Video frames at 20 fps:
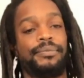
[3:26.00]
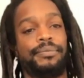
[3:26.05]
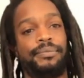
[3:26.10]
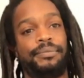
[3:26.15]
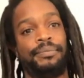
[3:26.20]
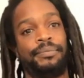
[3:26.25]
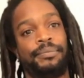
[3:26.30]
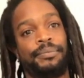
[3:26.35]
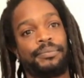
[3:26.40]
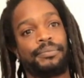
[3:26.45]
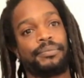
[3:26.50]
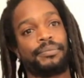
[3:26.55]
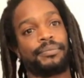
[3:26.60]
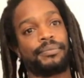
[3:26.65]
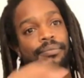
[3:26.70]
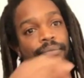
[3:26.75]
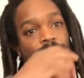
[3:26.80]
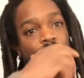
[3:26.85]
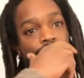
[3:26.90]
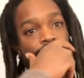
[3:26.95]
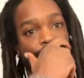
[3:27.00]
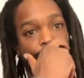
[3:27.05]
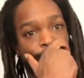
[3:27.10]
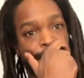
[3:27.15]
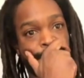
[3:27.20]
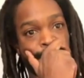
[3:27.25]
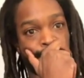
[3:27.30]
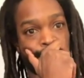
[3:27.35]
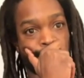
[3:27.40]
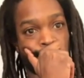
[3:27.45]

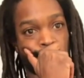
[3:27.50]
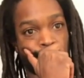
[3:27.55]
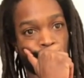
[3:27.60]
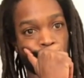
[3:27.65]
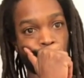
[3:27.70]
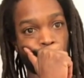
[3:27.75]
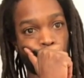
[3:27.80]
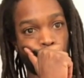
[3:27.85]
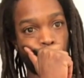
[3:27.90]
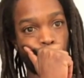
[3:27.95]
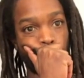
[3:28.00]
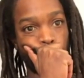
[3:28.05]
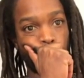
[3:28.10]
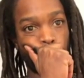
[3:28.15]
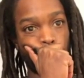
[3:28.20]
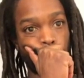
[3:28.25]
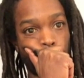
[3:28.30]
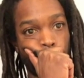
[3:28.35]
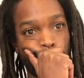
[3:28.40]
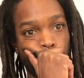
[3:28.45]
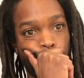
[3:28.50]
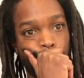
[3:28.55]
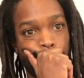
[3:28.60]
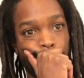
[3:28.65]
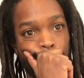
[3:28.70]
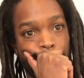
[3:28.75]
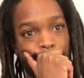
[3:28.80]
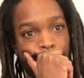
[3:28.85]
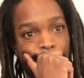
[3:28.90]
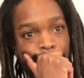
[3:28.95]

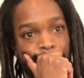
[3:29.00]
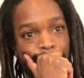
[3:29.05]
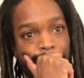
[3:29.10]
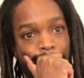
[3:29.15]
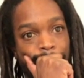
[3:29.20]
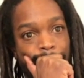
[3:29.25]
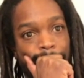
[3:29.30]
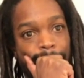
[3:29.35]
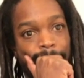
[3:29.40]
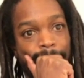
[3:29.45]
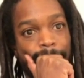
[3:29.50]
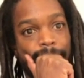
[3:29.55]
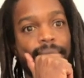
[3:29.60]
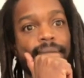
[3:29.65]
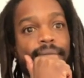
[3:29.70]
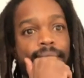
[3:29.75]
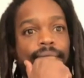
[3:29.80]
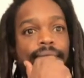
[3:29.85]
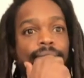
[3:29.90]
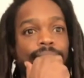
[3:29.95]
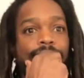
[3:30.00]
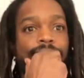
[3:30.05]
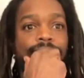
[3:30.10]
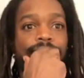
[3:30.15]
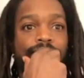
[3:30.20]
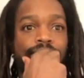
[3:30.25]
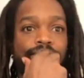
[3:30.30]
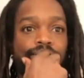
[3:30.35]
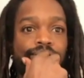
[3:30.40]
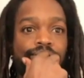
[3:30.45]

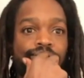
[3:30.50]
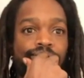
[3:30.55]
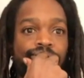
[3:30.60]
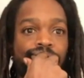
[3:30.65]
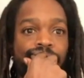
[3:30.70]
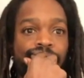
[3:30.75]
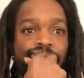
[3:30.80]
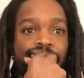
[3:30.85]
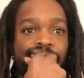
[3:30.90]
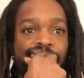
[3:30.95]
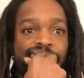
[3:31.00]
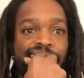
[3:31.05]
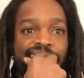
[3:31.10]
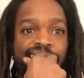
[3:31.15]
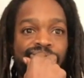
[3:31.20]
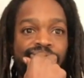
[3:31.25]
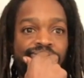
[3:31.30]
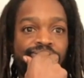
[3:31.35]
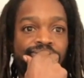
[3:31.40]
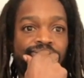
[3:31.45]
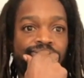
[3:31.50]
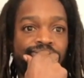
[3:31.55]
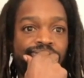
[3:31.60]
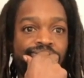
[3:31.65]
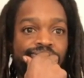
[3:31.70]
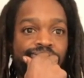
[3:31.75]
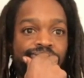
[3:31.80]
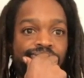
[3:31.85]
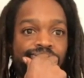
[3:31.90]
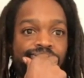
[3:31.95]

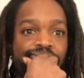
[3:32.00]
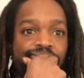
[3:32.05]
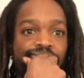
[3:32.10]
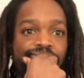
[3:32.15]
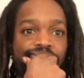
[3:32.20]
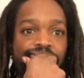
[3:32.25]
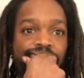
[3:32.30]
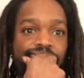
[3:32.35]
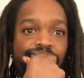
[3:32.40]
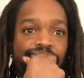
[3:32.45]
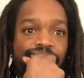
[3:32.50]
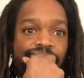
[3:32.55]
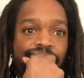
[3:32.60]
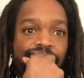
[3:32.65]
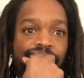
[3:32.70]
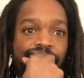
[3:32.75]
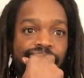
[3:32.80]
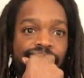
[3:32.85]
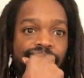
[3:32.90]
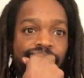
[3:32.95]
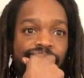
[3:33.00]
This person isn't speaking.